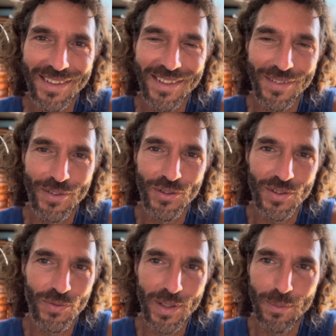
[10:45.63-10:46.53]
if you
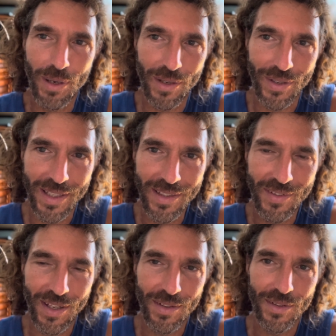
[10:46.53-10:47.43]
just read the Bhagavad
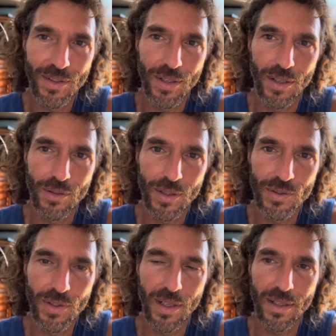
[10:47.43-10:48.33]
Gita,
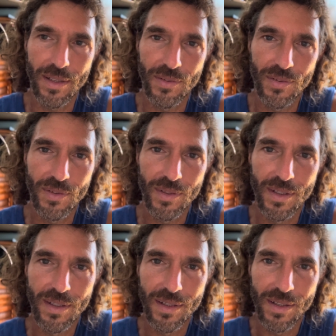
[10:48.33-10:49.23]
Krishna is
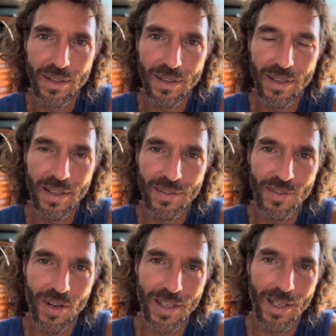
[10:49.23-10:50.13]

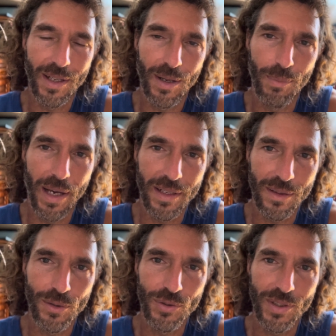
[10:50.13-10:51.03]
talking about
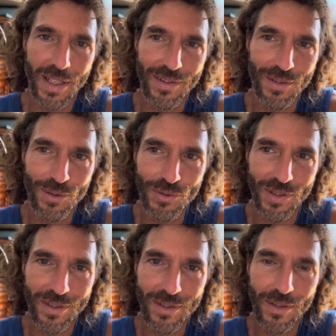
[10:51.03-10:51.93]
illusion and
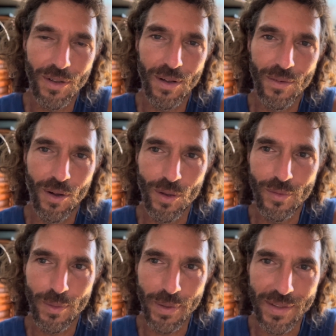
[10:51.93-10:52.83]
delusion all over
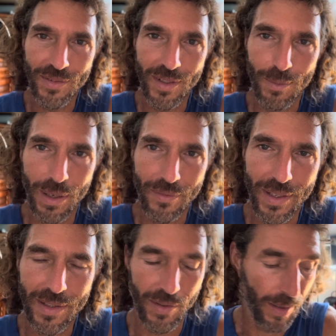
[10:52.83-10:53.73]
the place in the Bhagavad
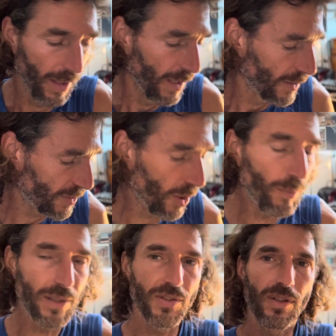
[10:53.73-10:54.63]
Gita. So
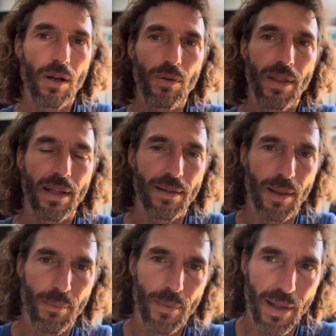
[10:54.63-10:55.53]
much so
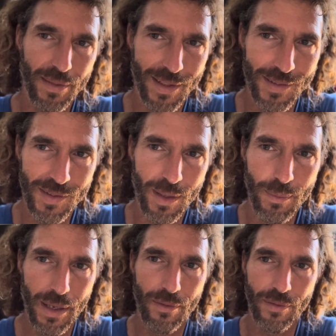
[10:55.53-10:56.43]
that some
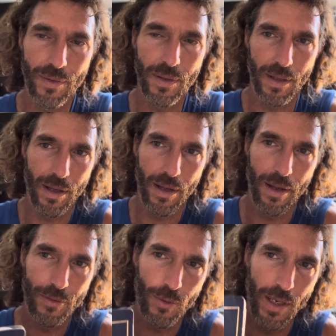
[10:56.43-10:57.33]
have
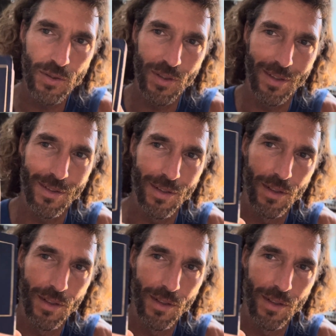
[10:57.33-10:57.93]
questioned,